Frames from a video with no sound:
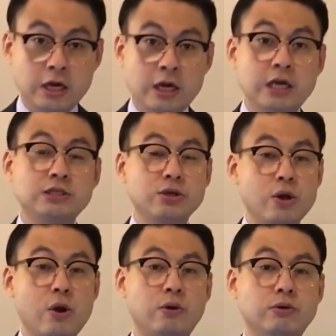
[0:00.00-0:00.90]
His
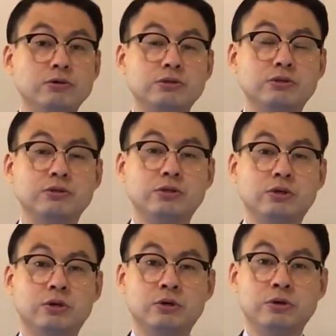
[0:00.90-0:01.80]
nose
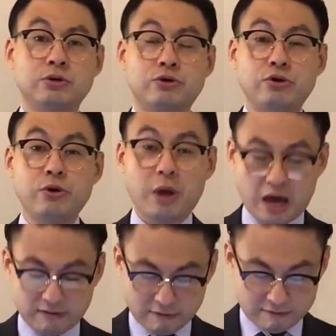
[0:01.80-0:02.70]
could
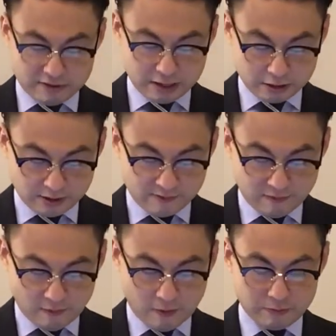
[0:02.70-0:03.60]
have been
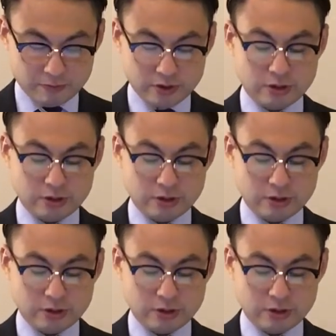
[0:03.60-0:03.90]
deformed.